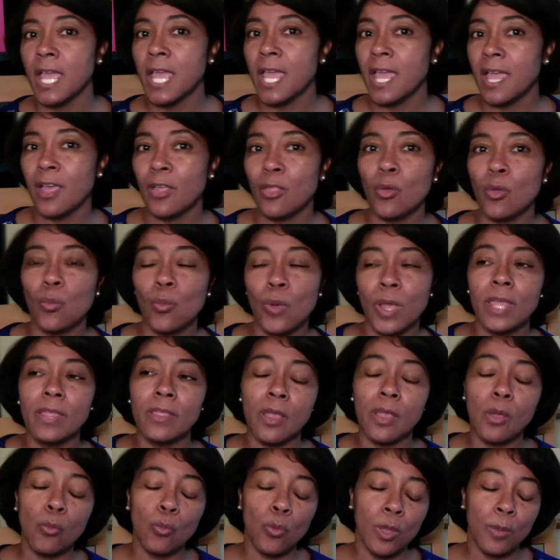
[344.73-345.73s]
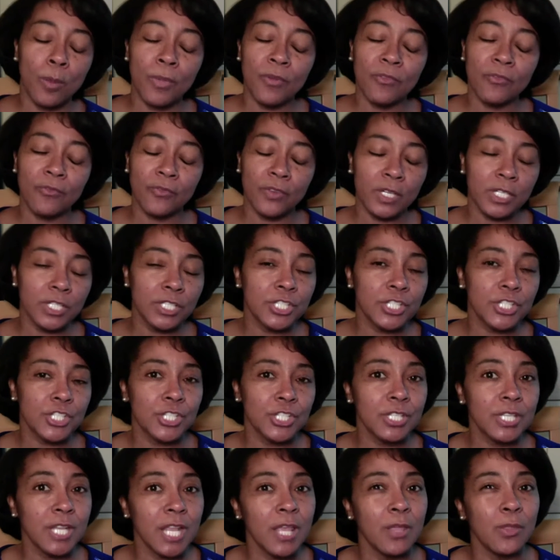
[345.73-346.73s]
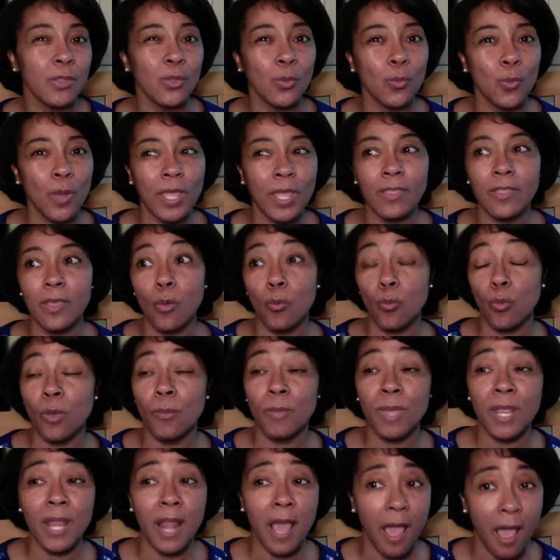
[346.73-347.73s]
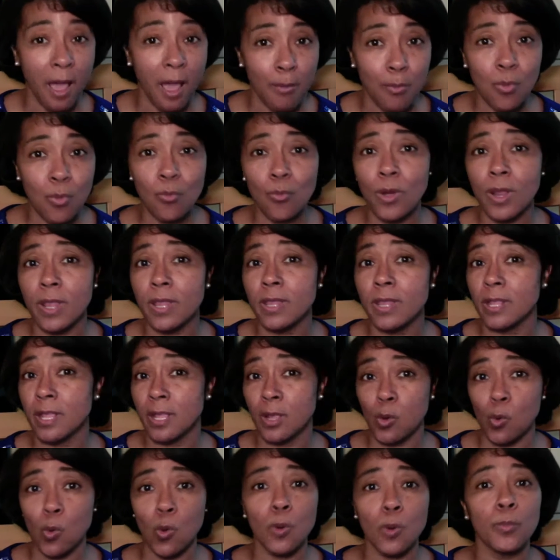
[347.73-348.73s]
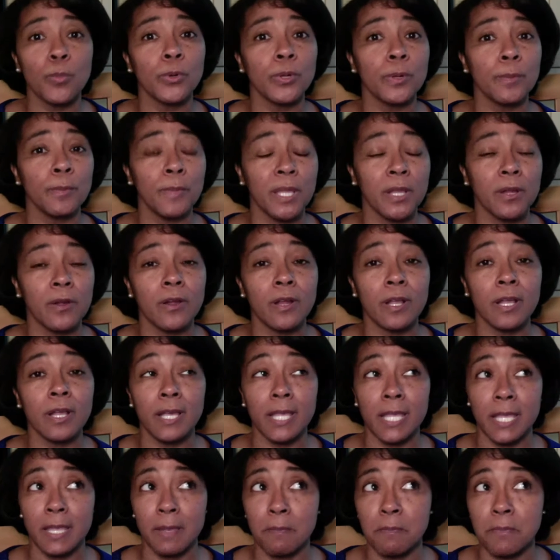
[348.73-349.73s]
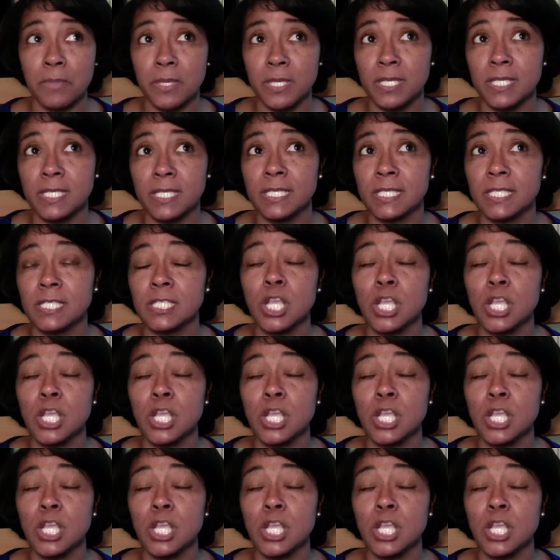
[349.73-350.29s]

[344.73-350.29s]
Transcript: And the way that women function and the way that women operate in corporate America, in business,